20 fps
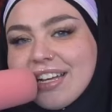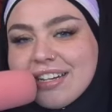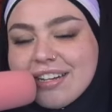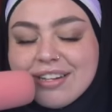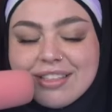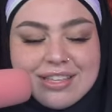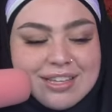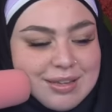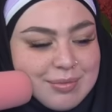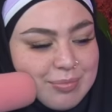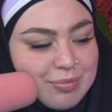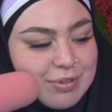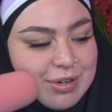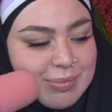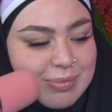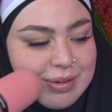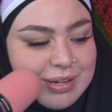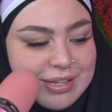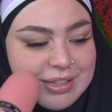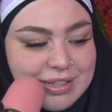I Did a Thing and
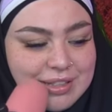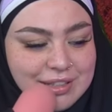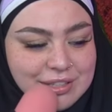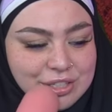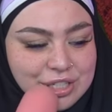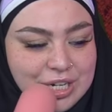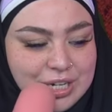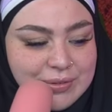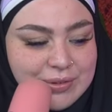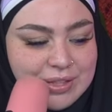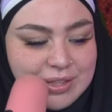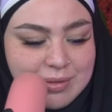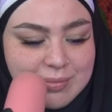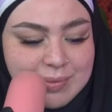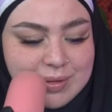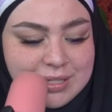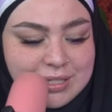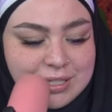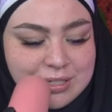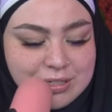Boy Boy are genuinely
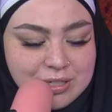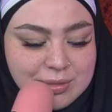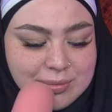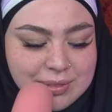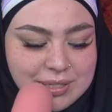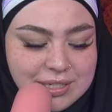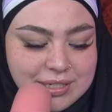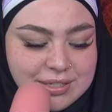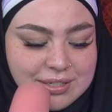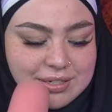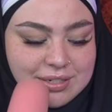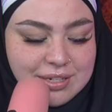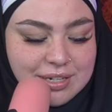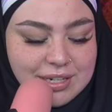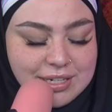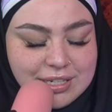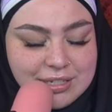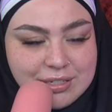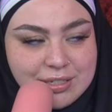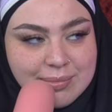the best YouTubers
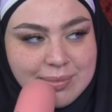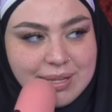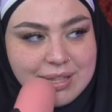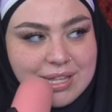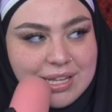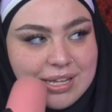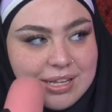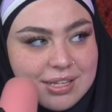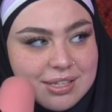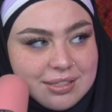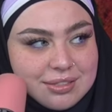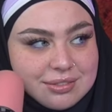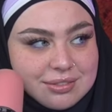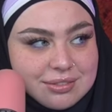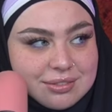on YouTube, I think.